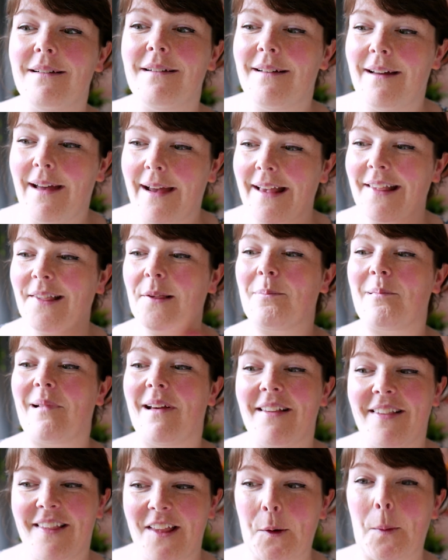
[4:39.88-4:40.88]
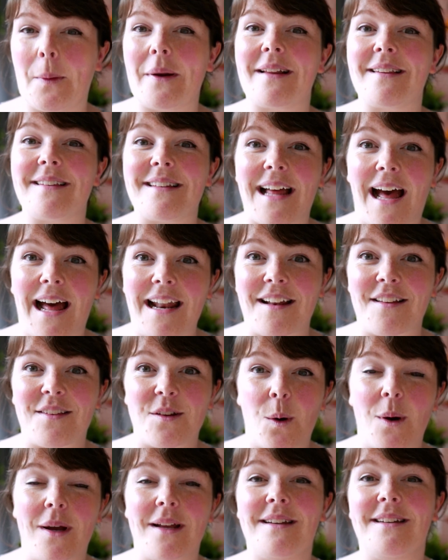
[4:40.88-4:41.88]
express that you understand it's
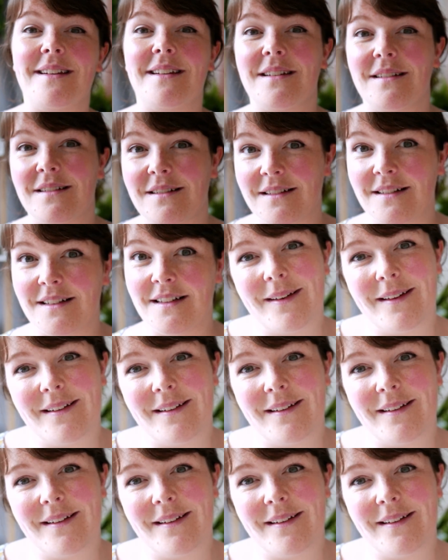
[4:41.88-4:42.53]
not ideal.